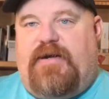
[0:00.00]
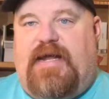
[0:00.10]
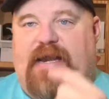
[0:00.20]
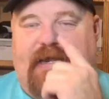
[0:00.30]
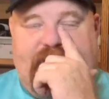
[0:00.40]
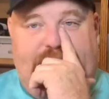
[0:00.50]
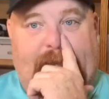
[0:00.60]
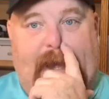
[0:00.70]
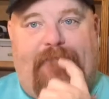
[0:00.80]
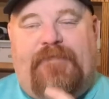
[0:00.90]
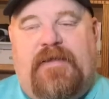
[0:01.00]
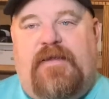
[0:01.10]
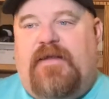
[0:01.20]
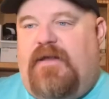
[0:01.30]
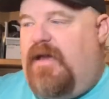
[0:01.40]
And I do have
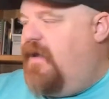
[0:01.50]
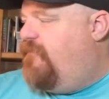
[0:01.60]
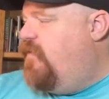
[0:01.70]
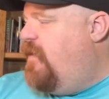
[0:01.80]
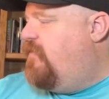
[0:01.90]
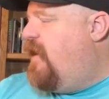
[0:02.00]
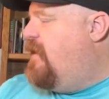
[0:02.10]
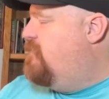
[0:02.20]
a few other items